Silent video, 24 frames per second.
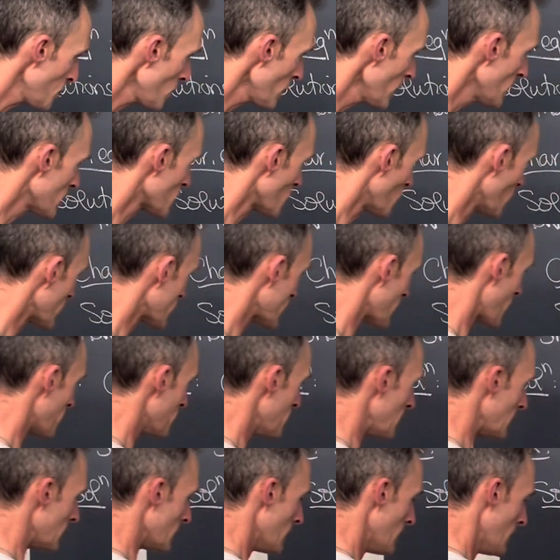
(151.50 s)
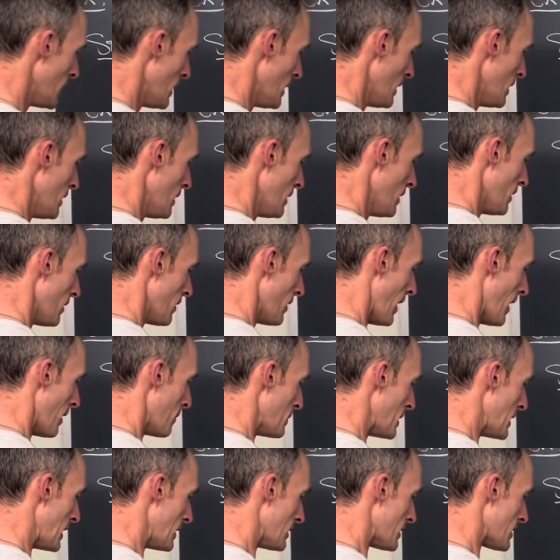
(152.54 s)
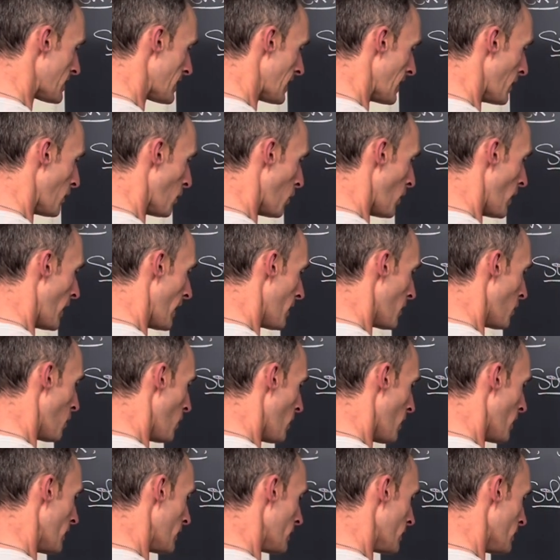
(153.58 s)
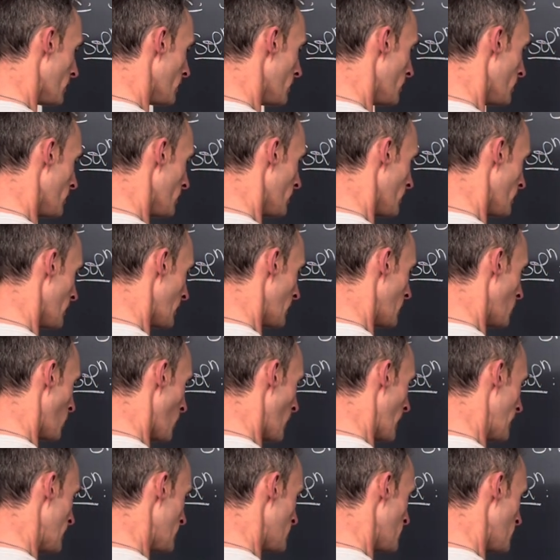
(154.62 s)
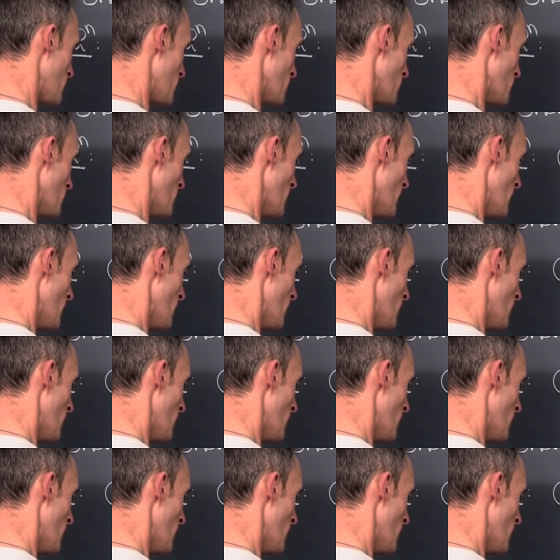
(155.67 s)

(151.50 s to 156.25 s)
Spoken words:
So what does that mean? That means that y1 and y2